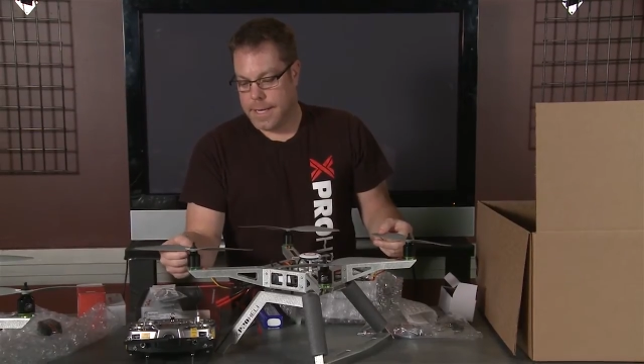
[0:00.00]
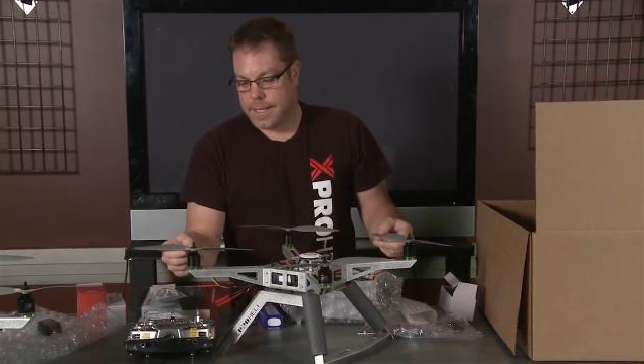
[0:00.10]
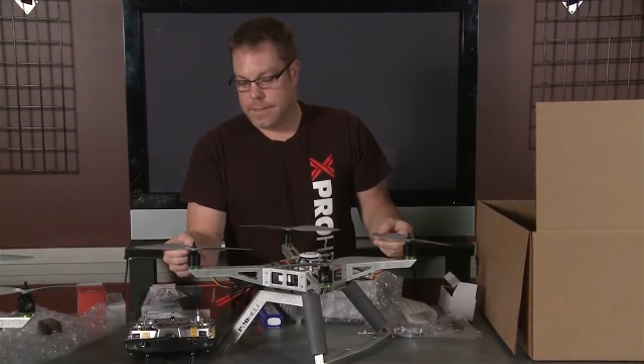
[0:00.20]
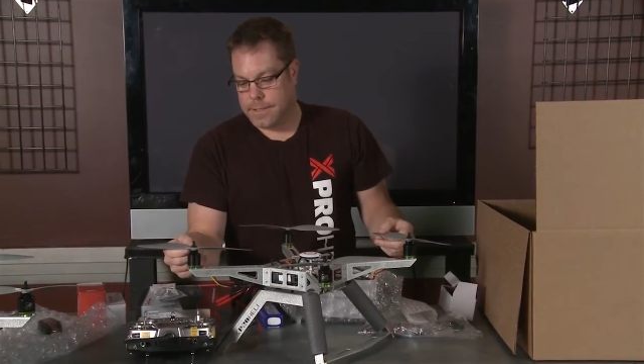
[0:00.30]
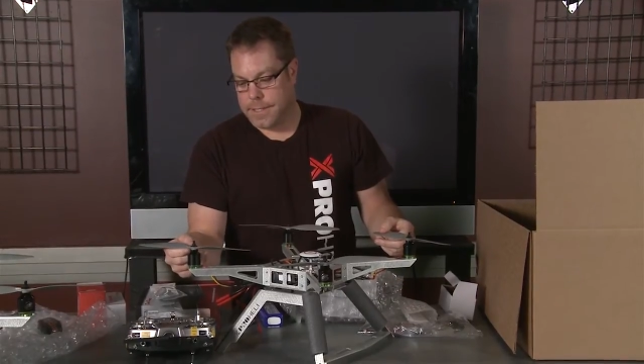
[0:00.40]

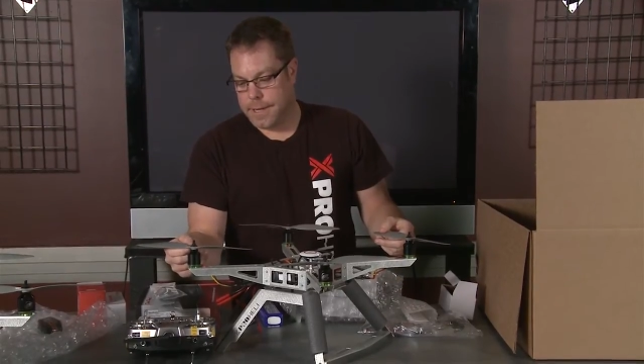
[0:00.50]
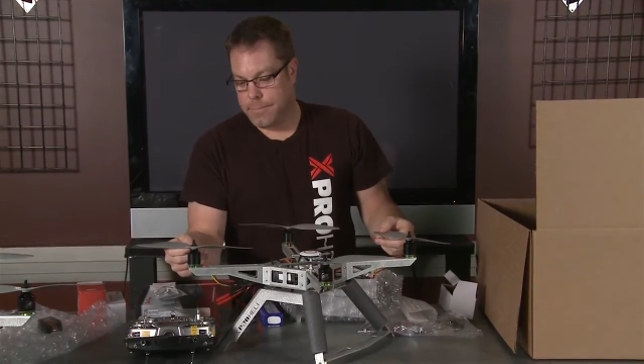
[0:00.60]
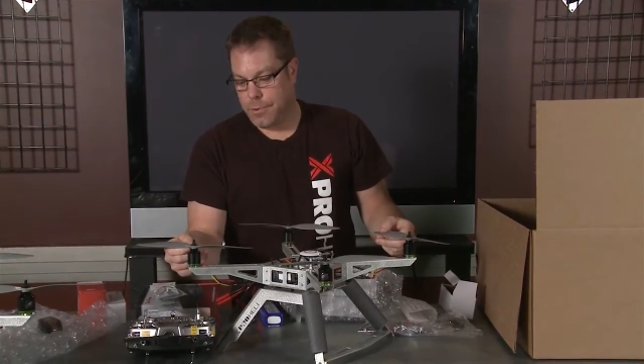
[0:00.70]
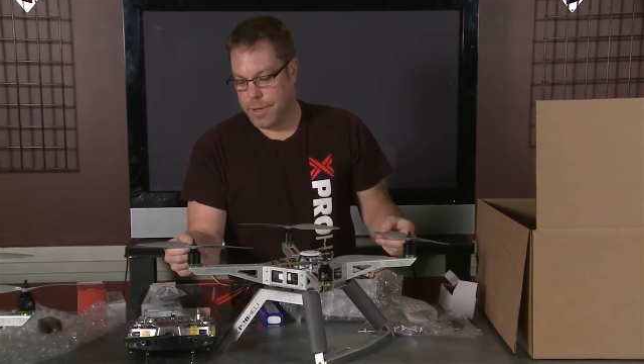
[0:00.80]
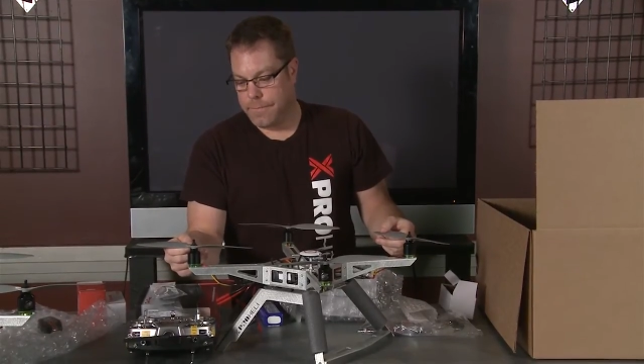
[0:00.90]
it says
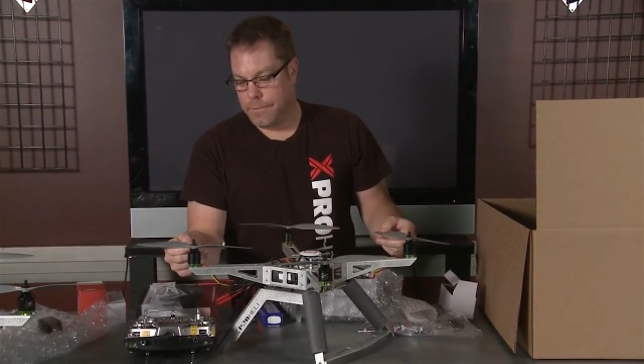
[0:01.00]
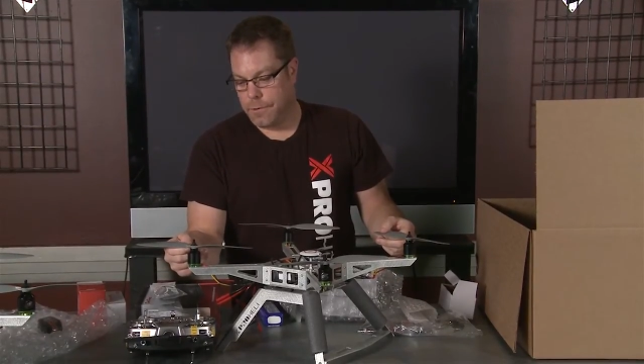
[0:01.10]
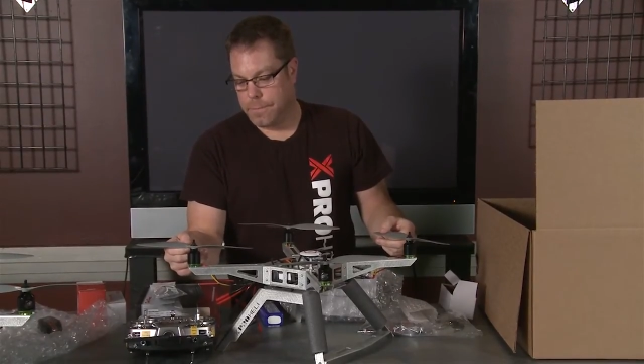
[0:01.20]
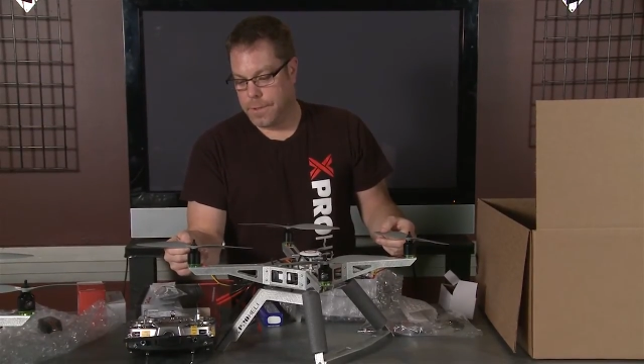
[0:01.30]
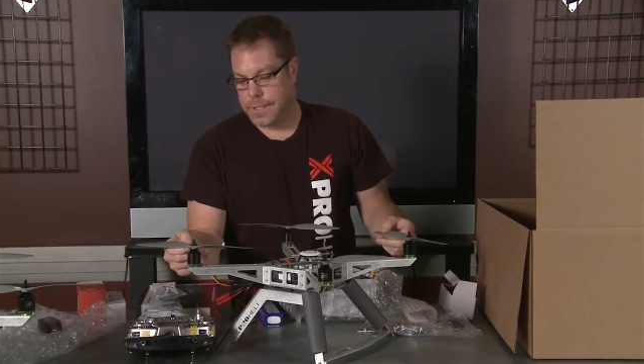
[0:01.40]

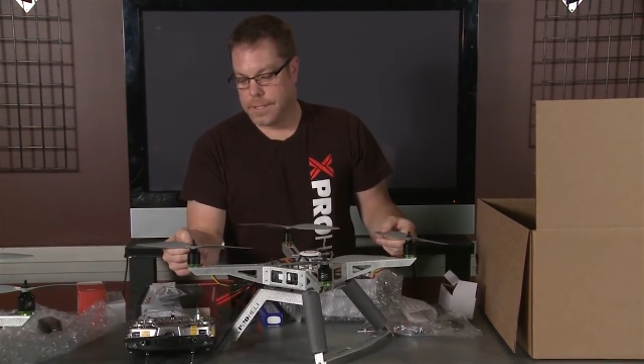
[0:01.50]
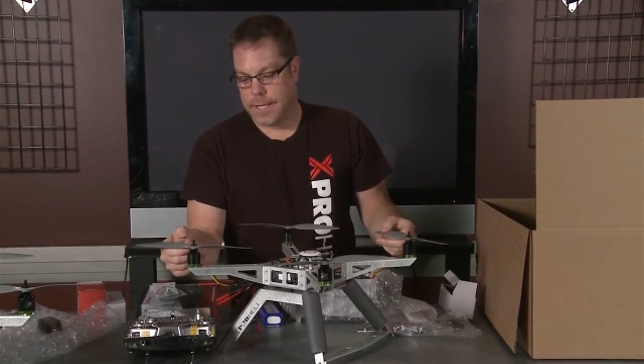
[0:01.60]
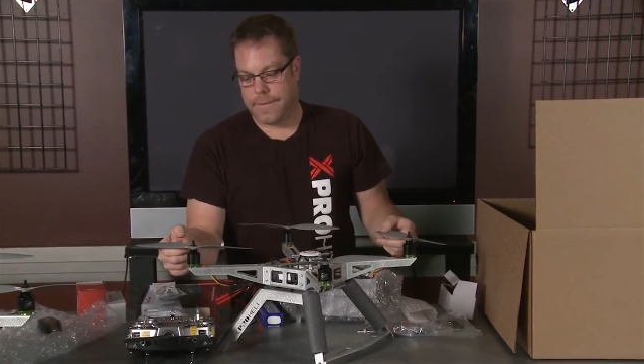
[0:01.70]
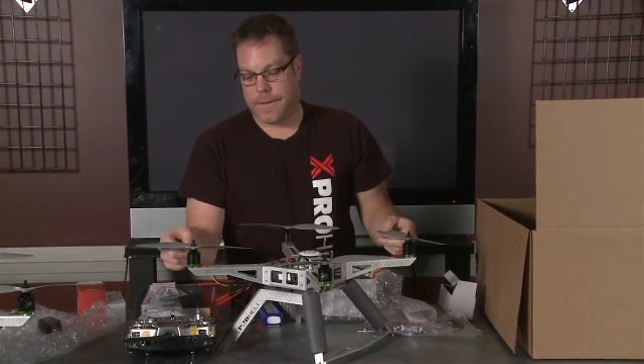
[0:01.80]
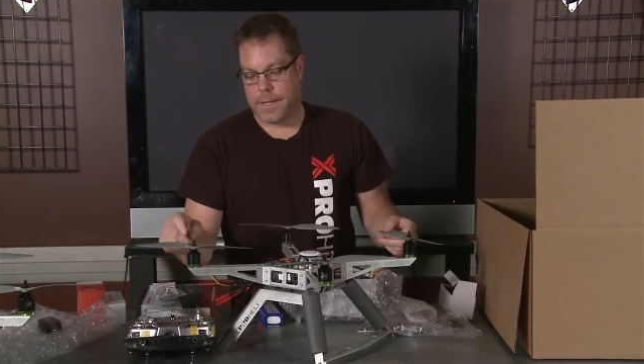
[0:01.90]

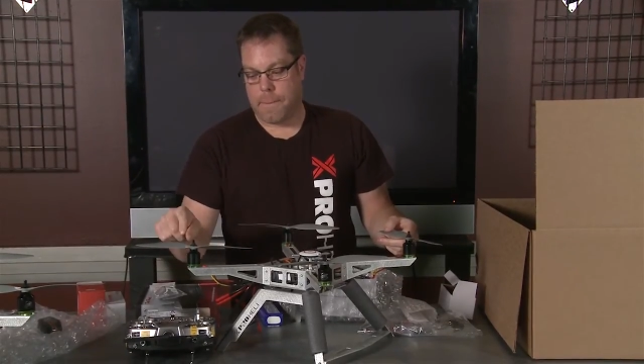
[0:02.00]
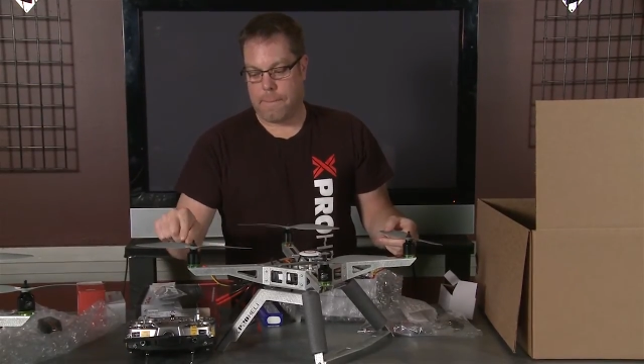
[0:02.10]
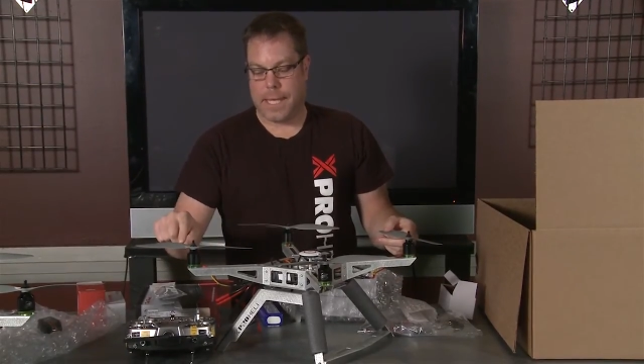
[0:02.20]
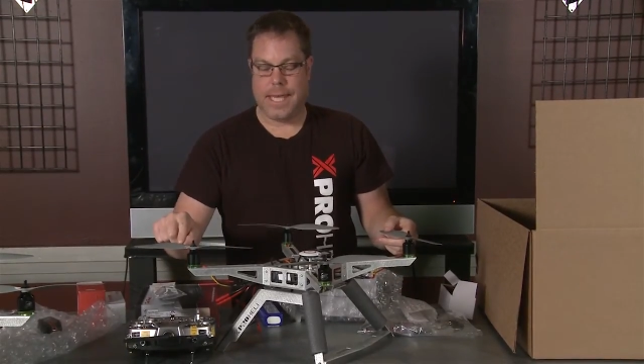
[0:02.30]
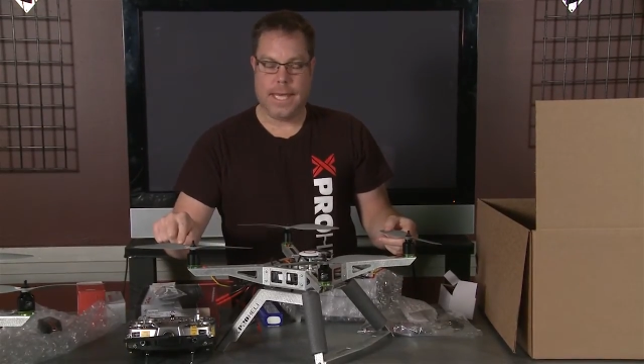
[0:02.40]
10.4.7
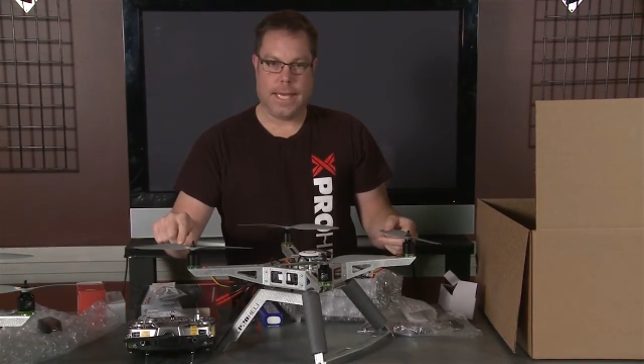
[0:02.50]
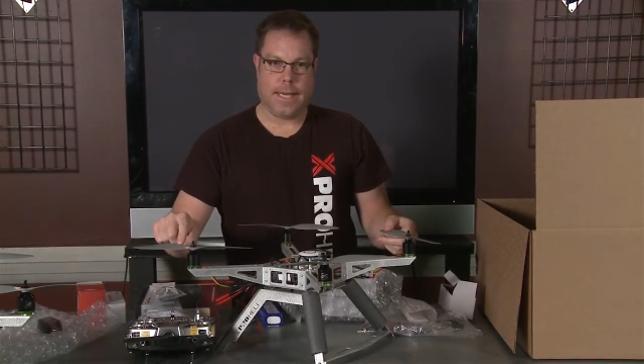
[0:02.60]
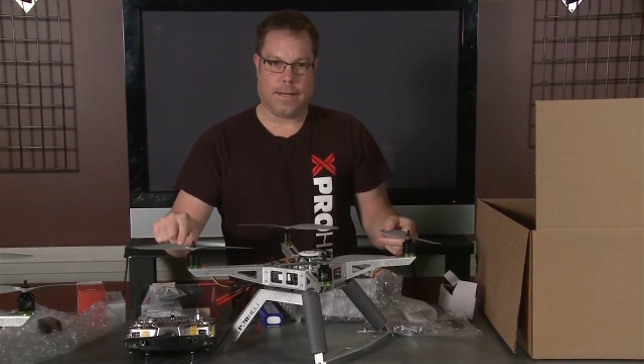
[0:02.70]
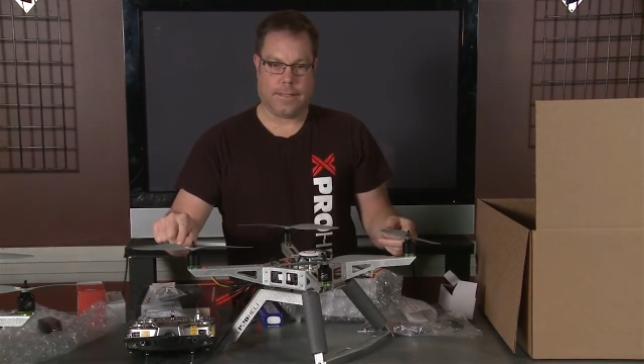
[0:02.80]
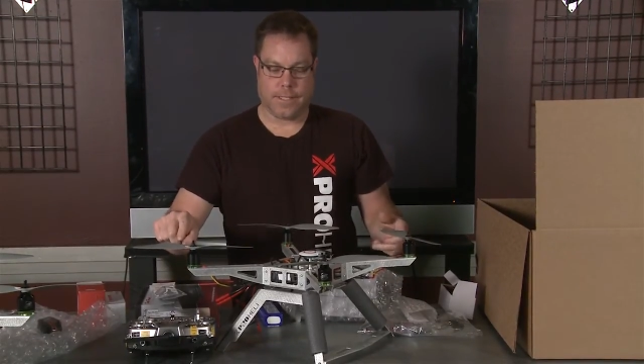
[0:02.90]

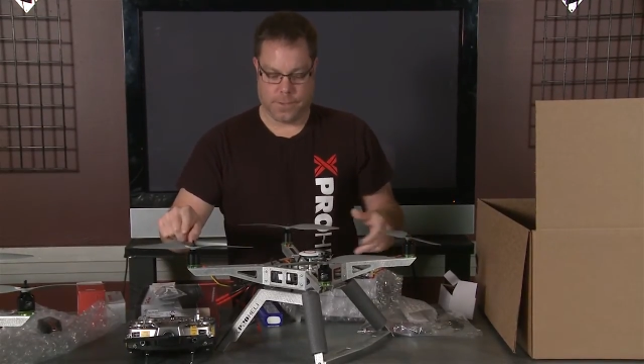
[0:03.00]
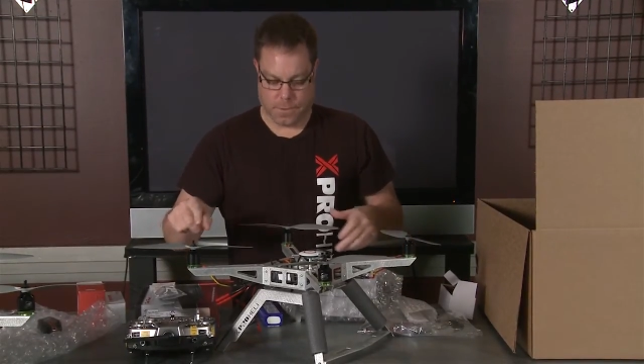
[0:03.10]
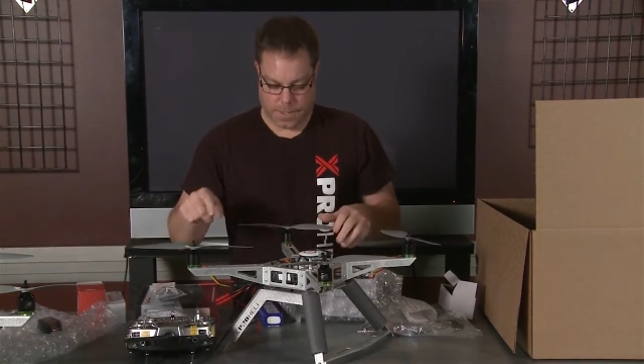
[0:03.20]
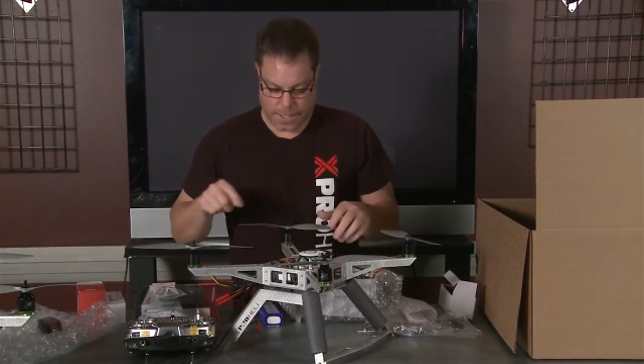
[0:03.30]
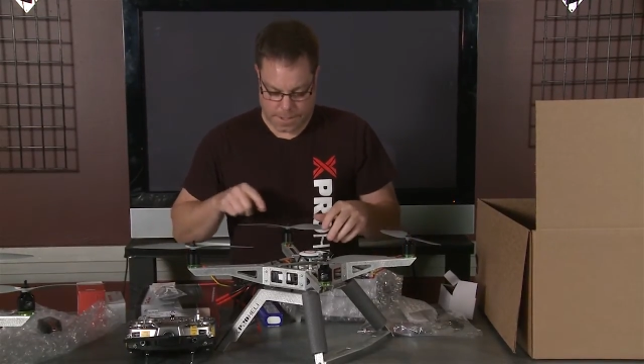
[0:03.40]
P on this one,